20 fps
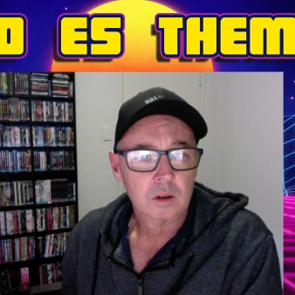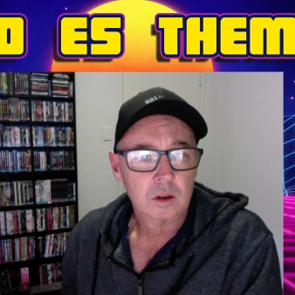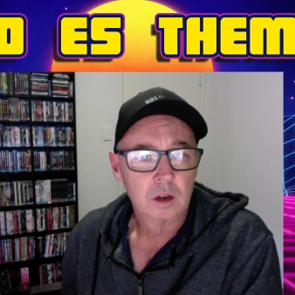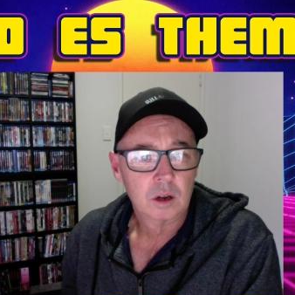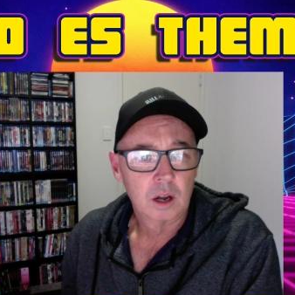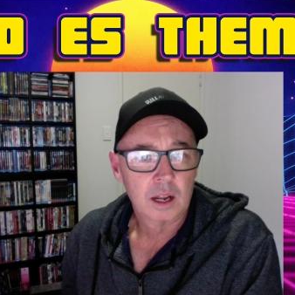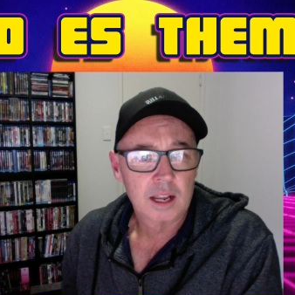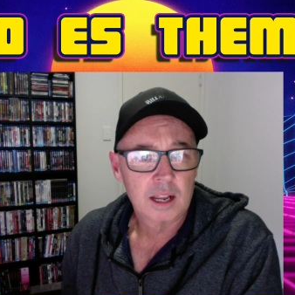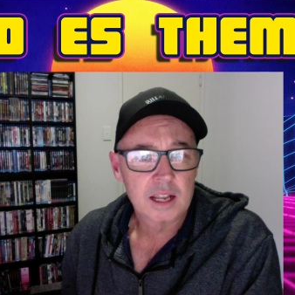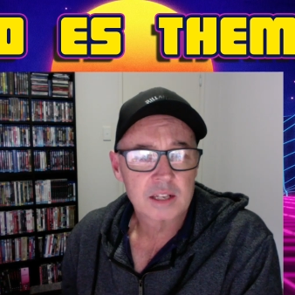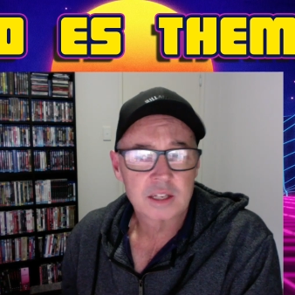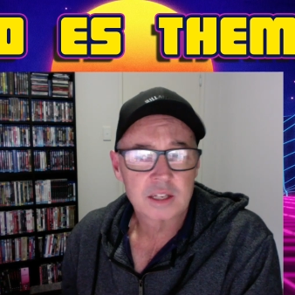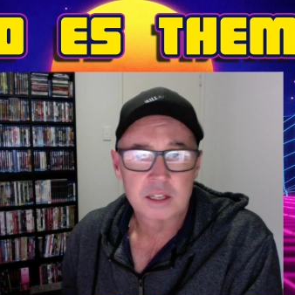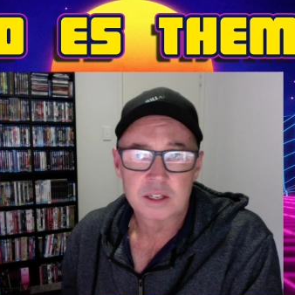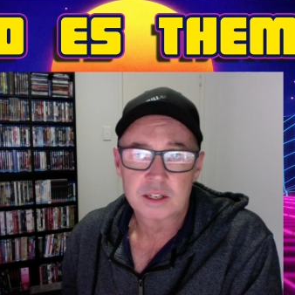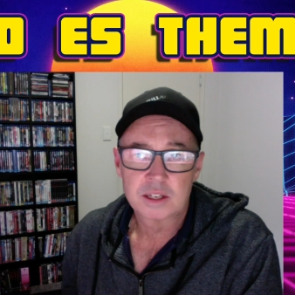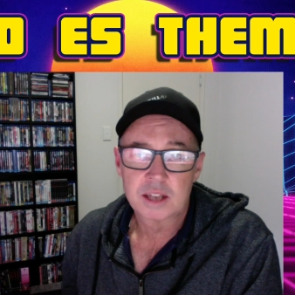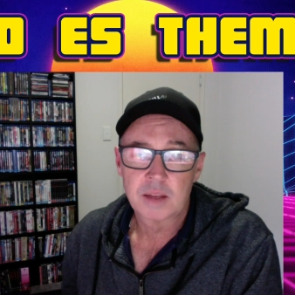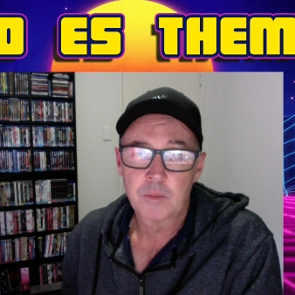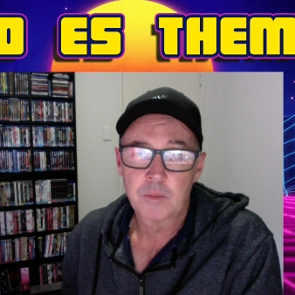I guess
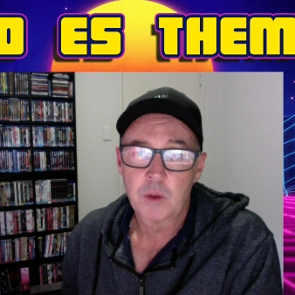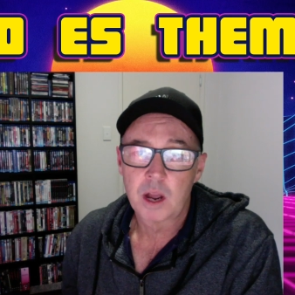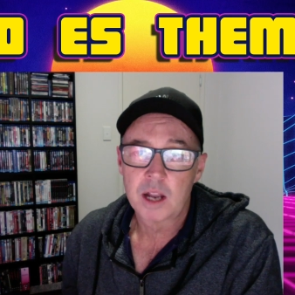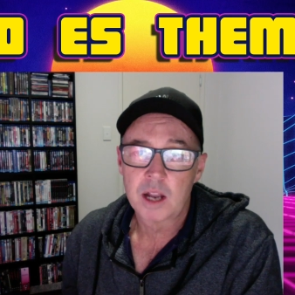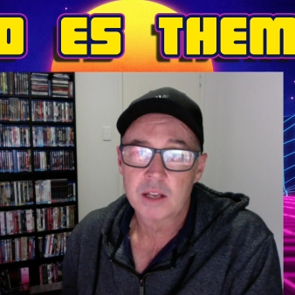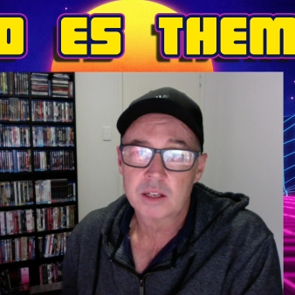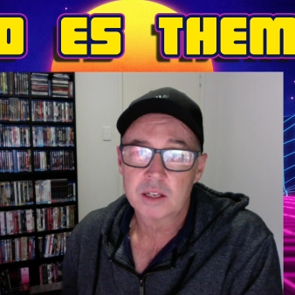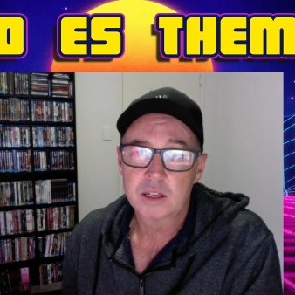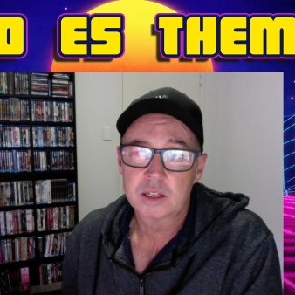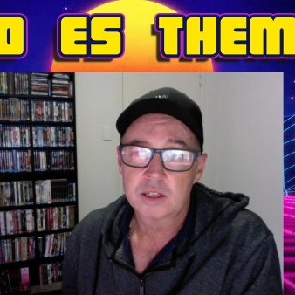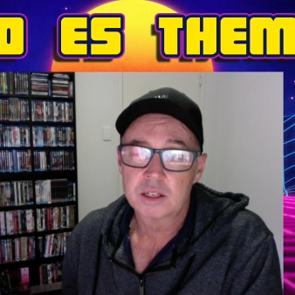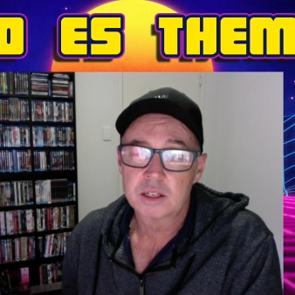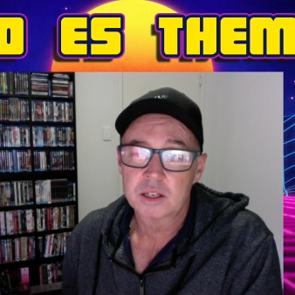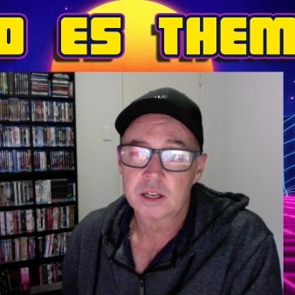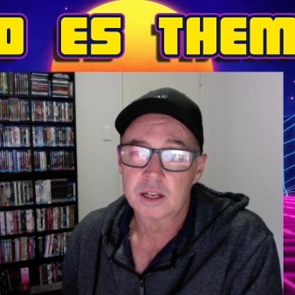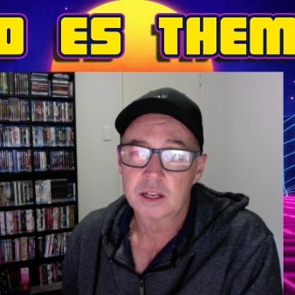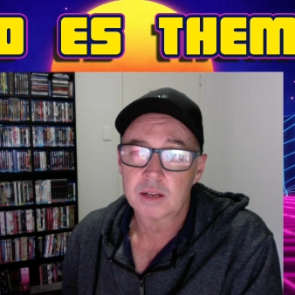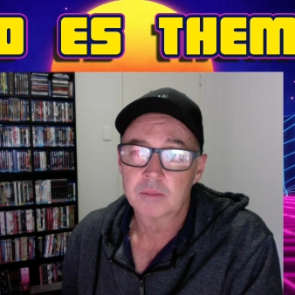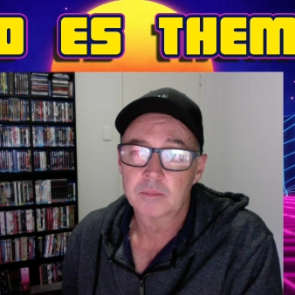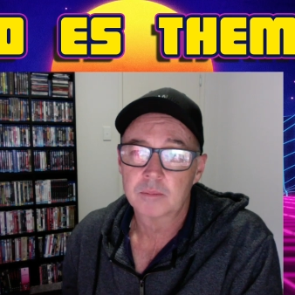in some ways it's
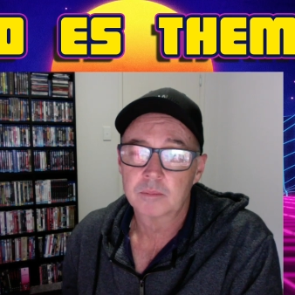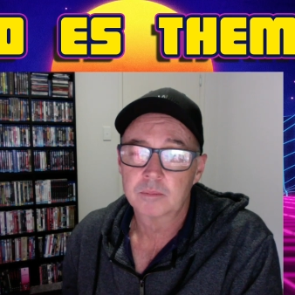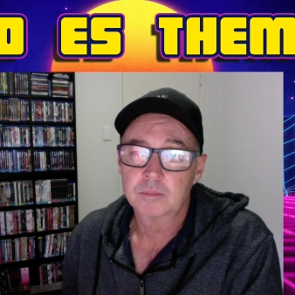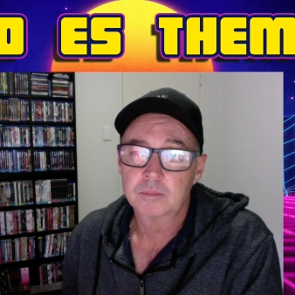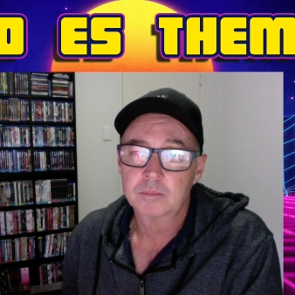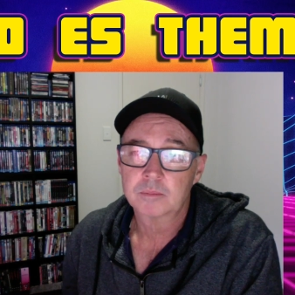nice